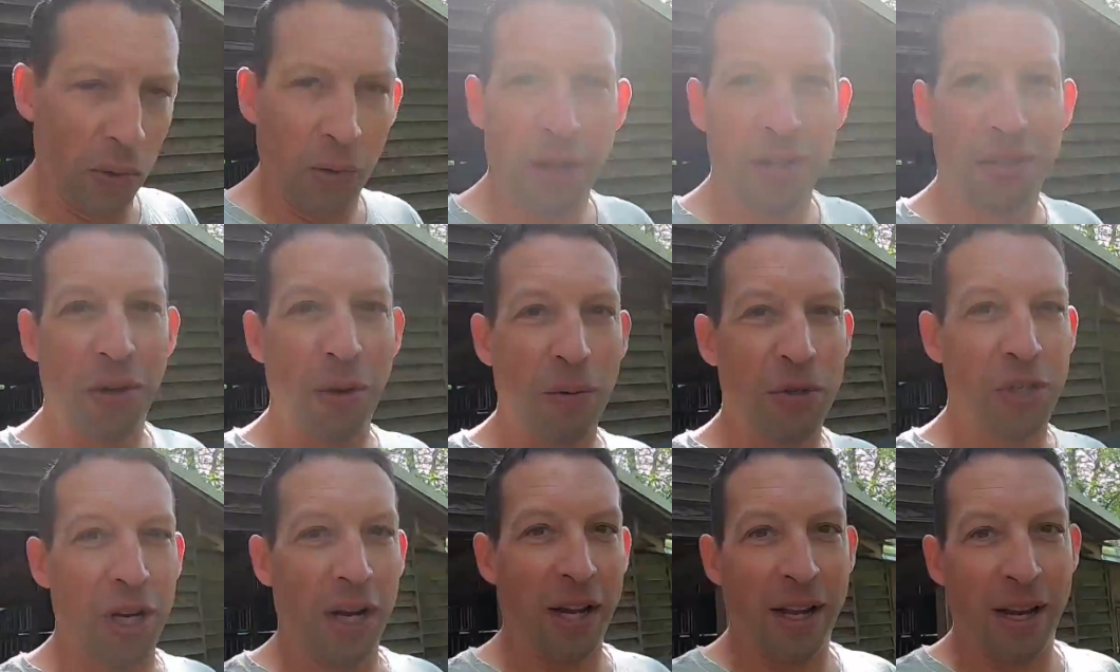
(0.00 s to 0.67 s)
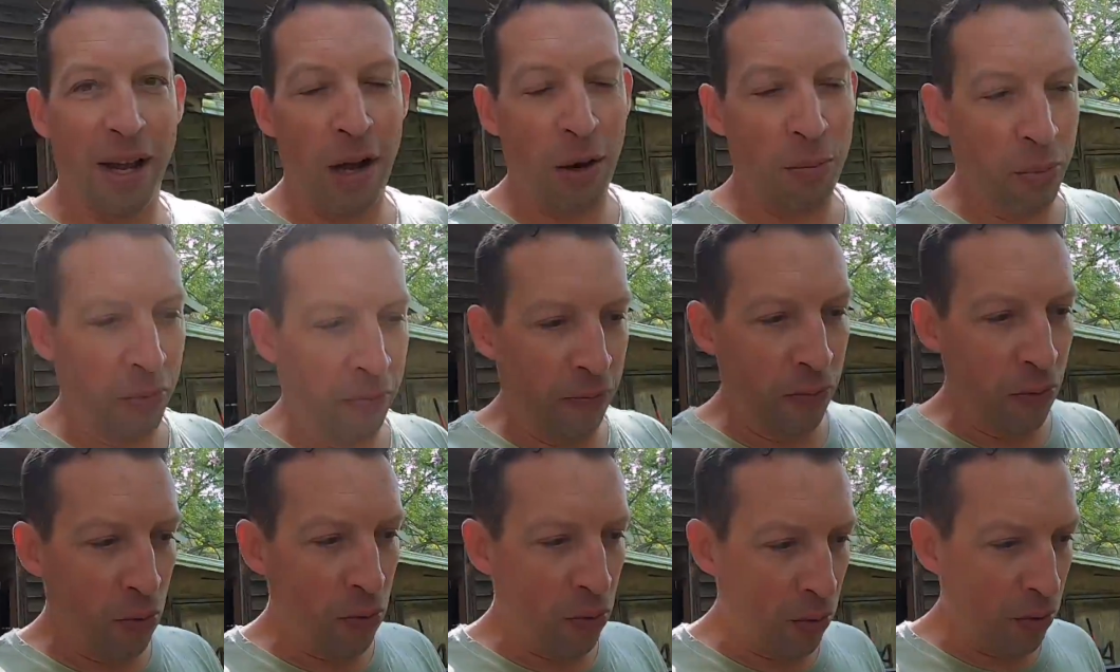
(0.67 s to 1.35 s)
let's go check it out
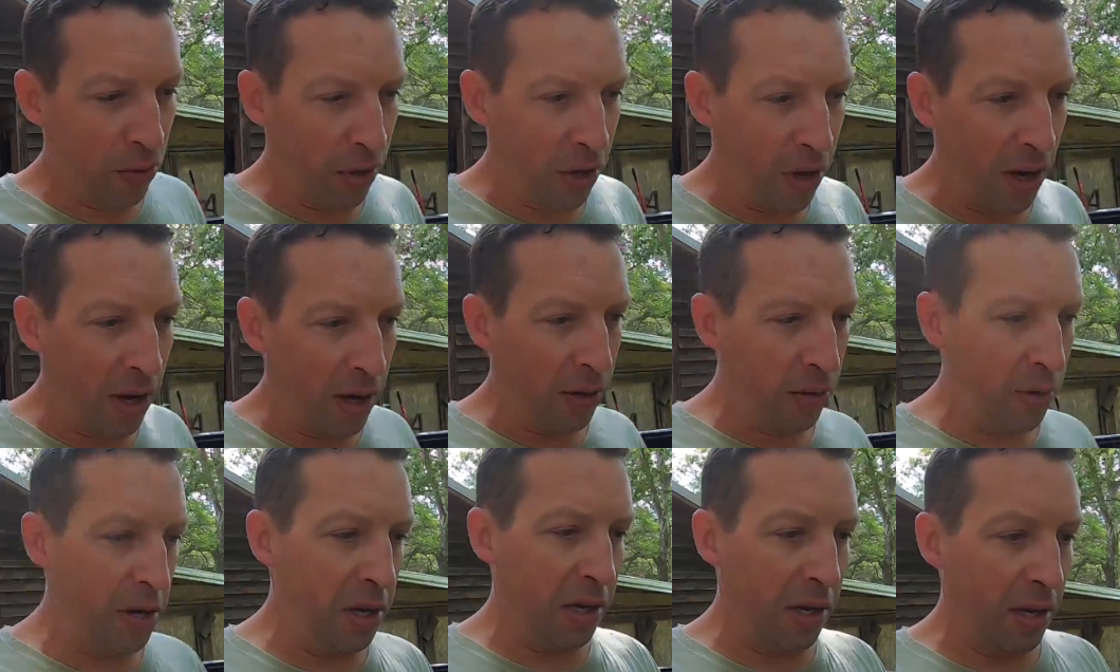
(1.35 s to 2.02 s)
before the concrete